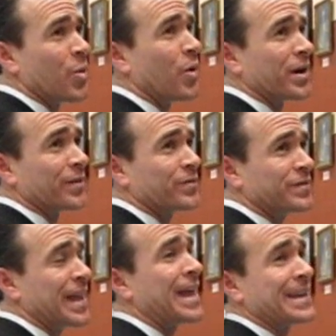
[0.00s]
one of
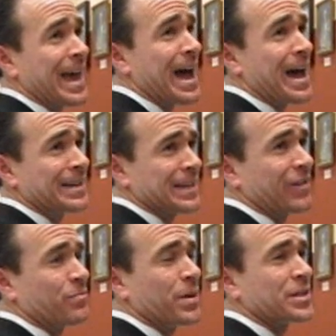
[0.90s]
10 guys
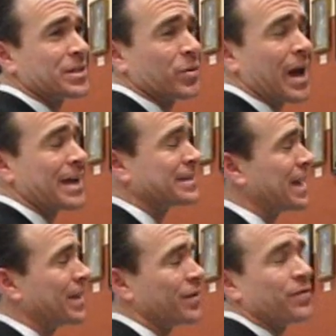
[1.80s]
that have pitched what I
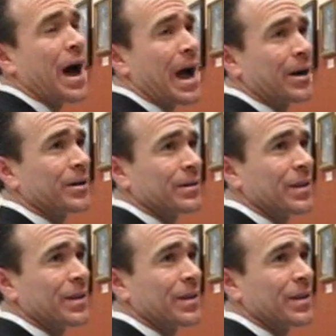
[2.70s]
say in the fire,